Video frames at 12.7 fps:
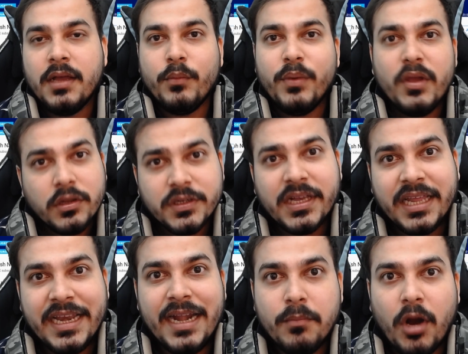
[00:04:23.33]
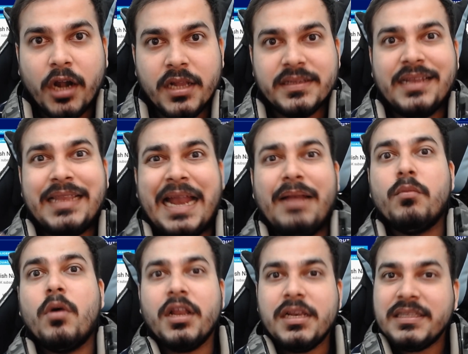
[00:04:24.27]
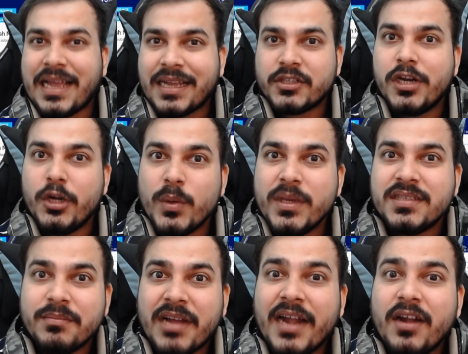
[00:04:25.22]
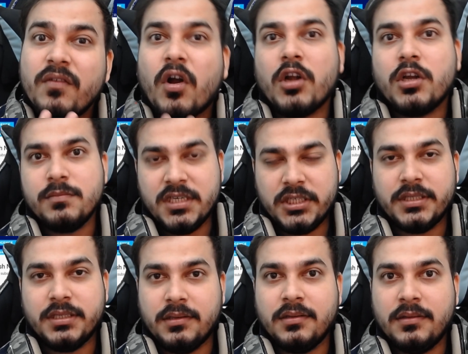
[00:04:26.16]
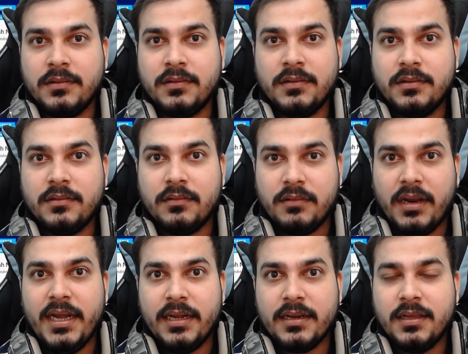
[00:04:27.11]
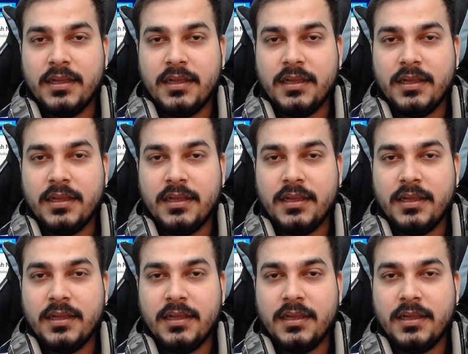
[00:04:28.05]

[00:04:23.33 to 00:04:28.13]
we also create models, and that model is actually doing some kind of automation, right?